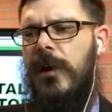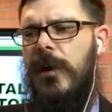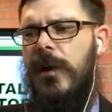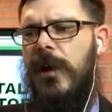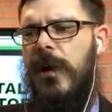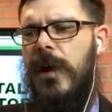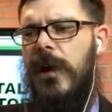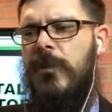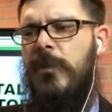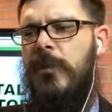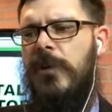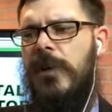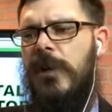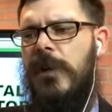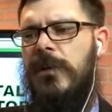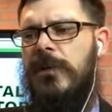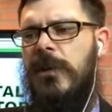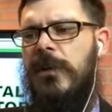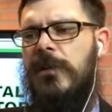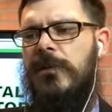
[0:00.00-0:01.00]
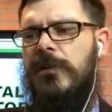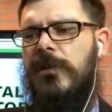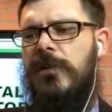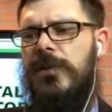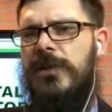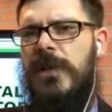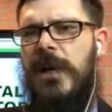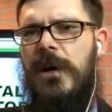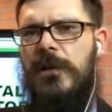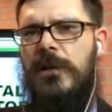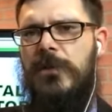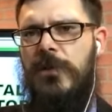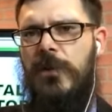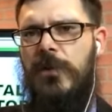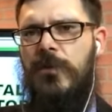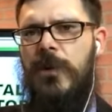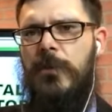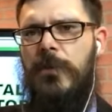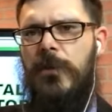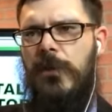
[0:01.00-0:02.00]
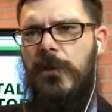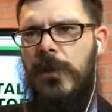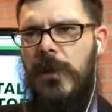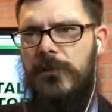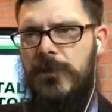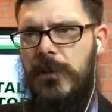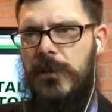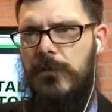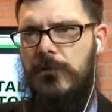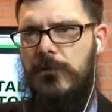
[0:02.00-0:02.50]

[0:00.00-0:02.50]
Everybody I talk to that's had a GeoRipper loves it.